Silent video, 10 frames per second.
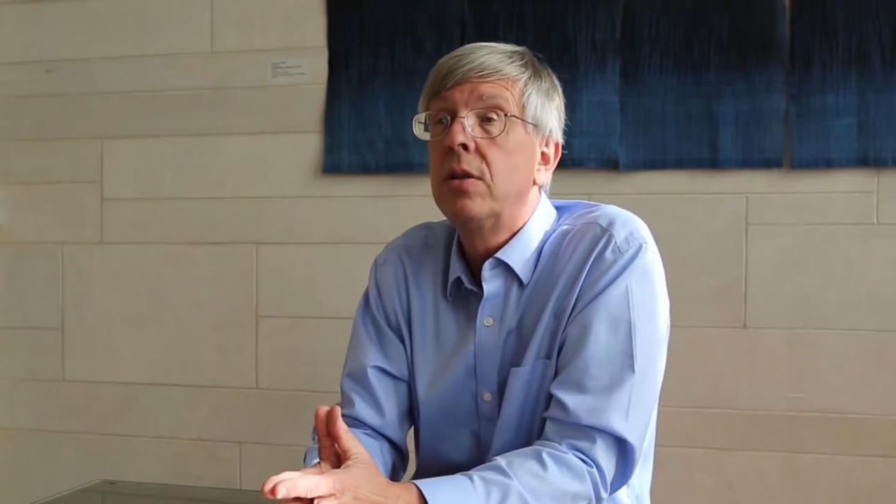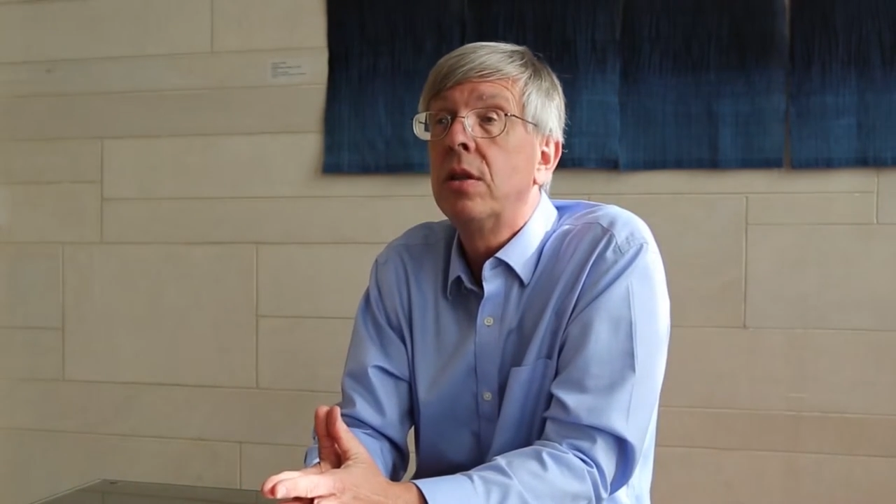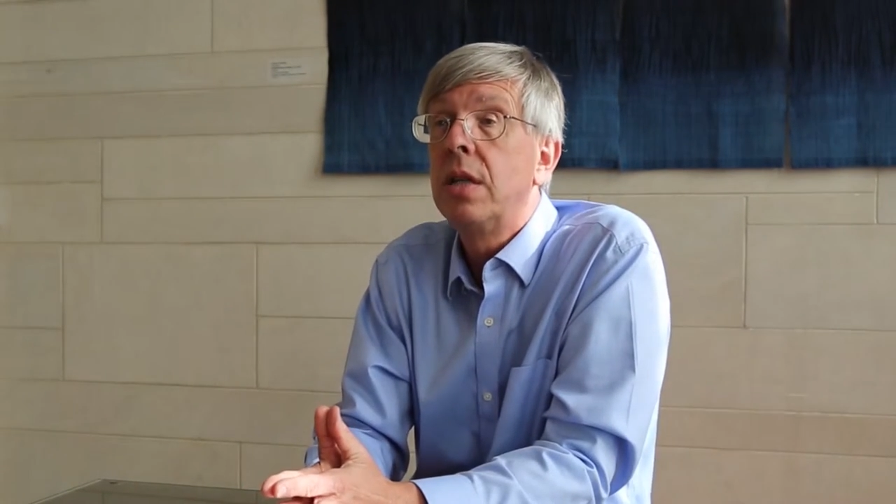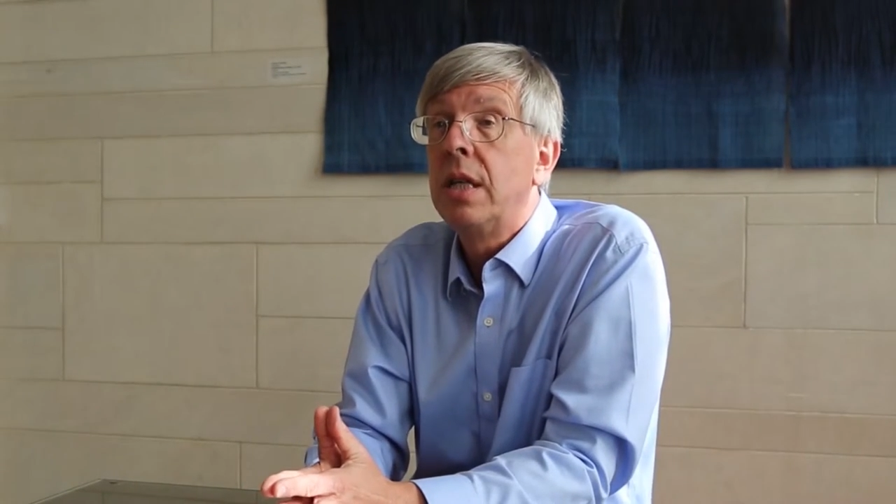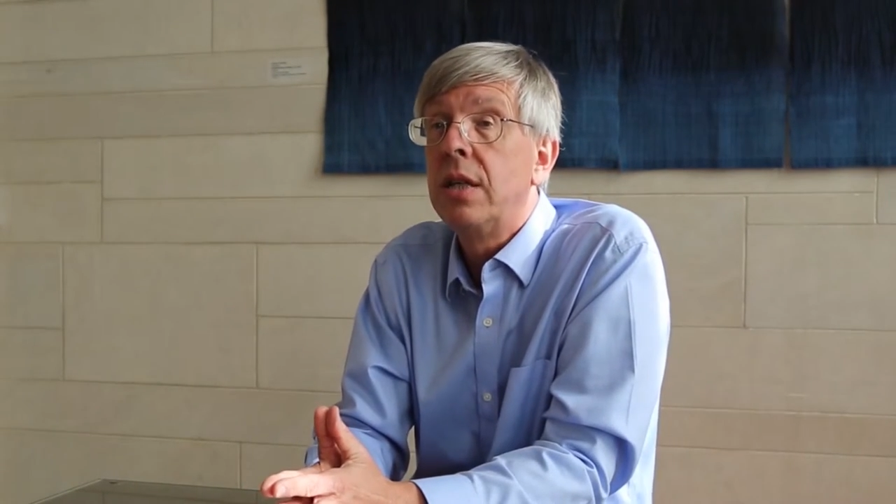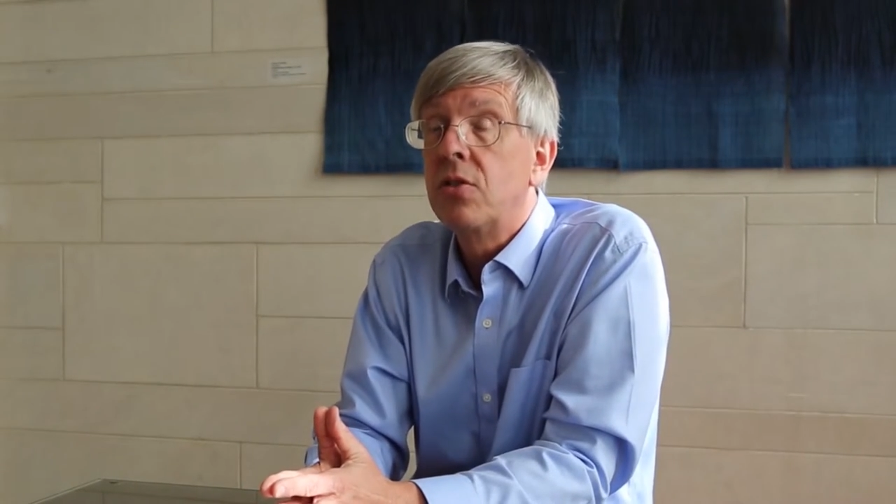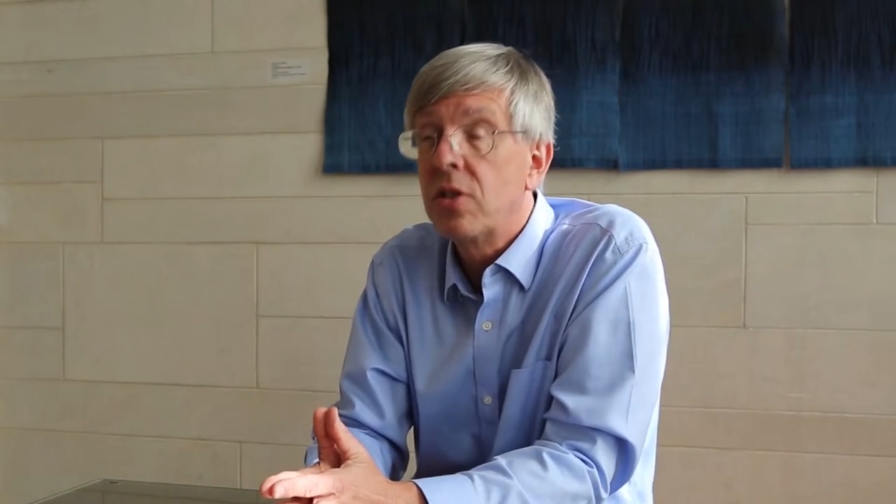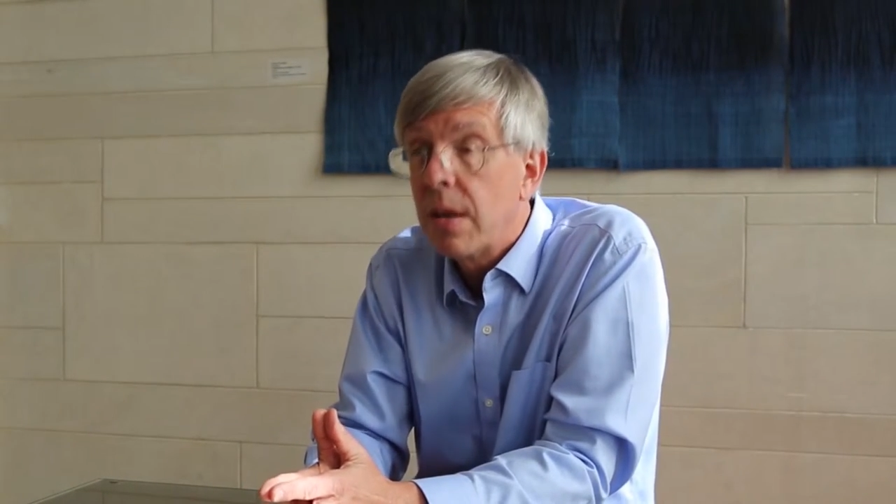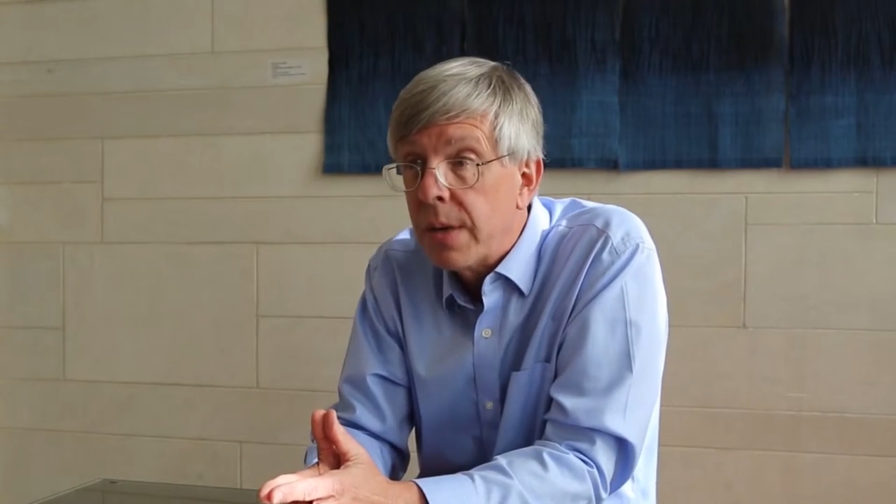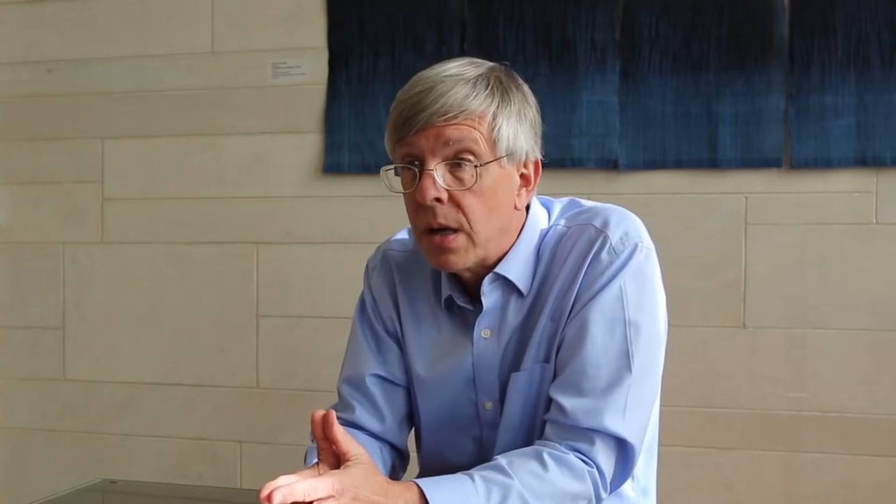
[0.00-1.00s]
to the
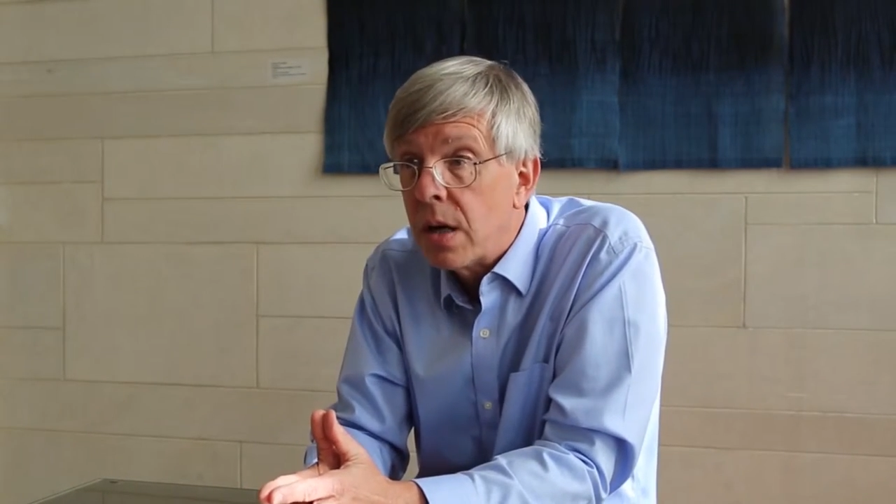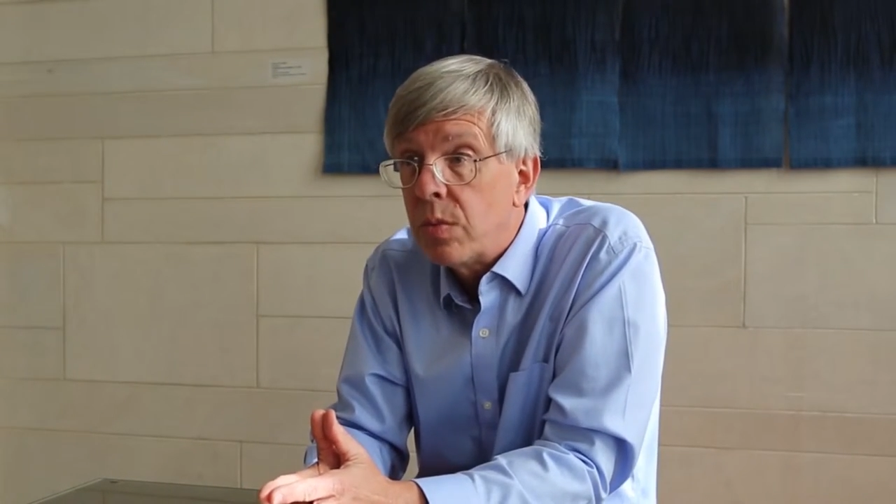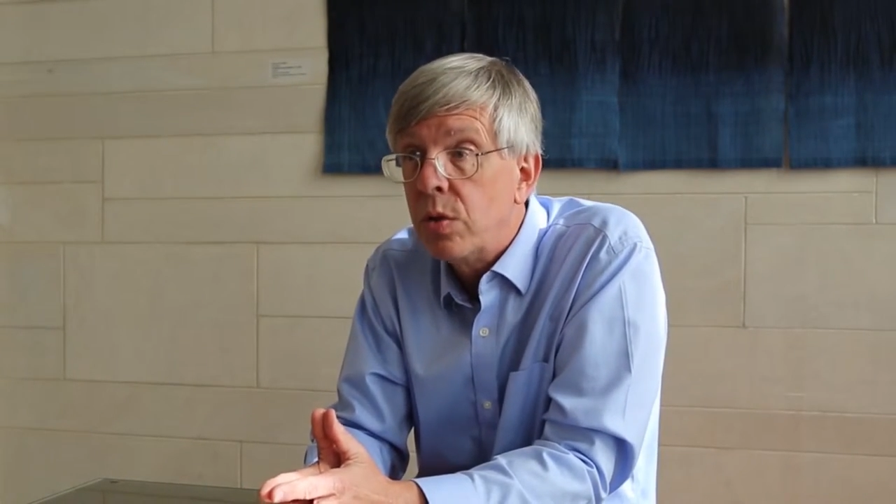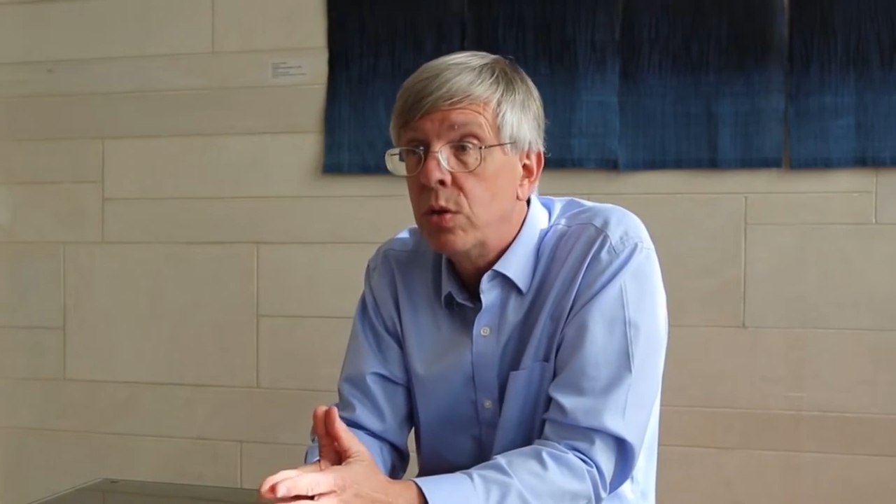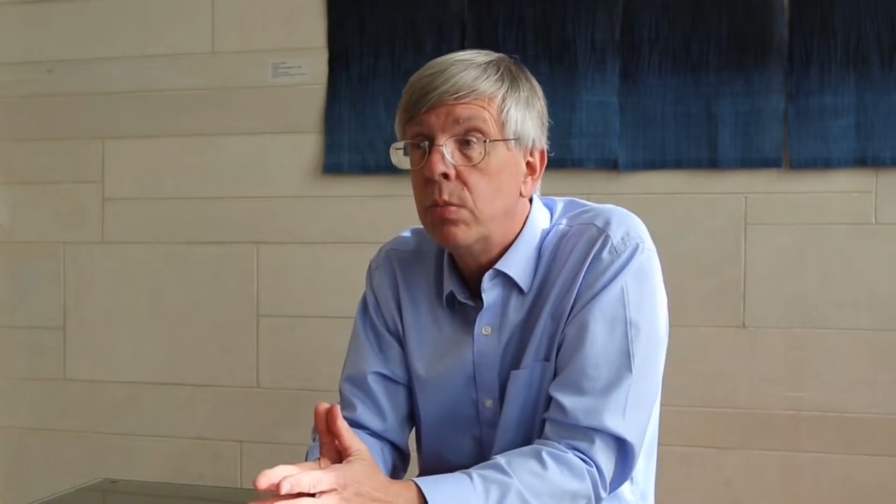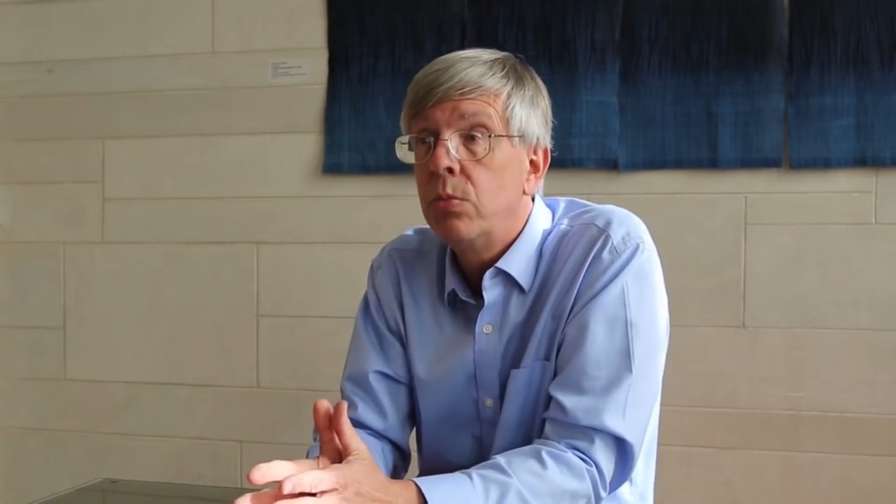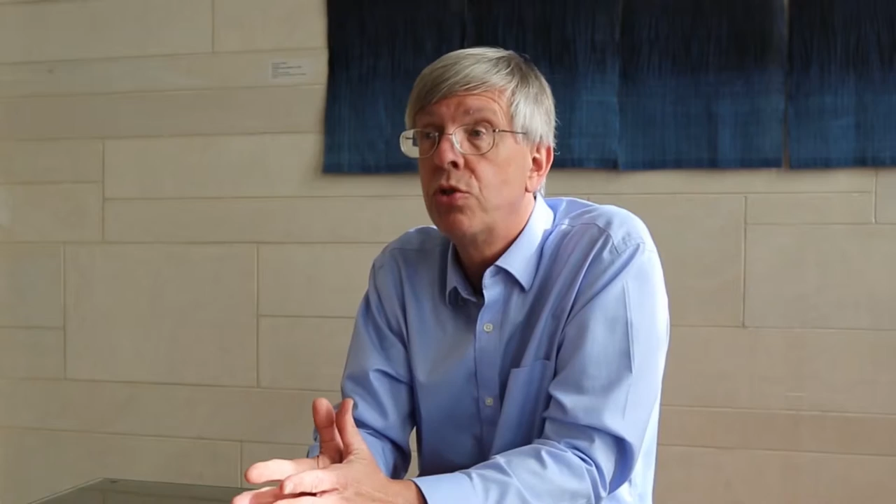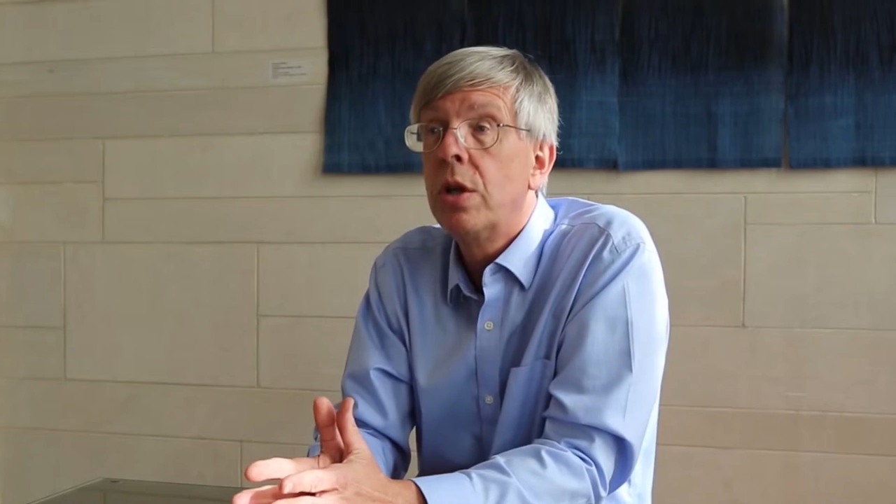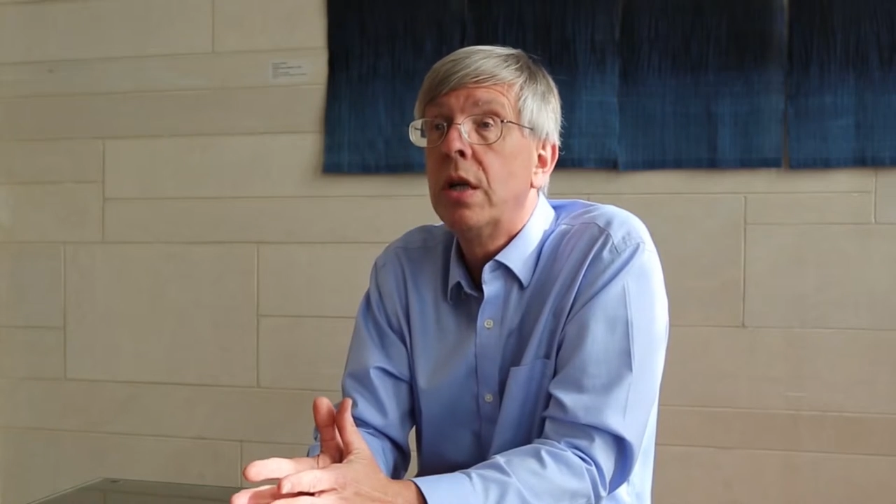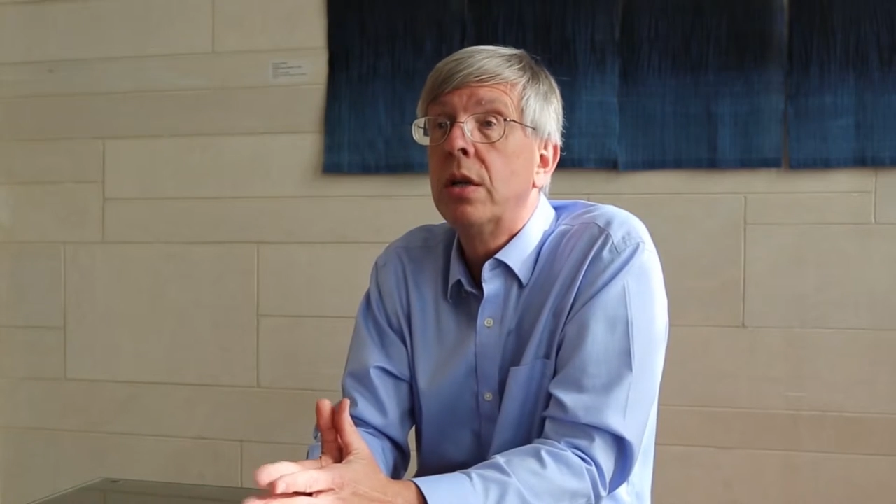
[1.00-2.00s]
seminar
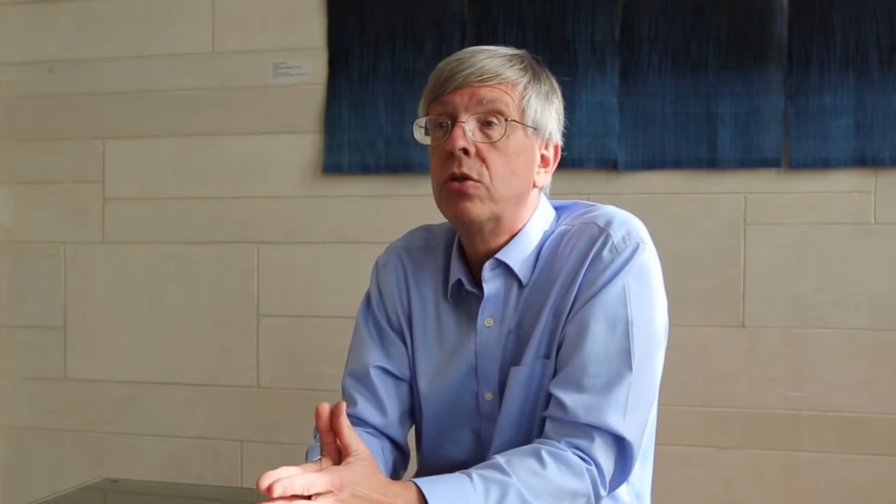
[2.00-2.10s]
rooms,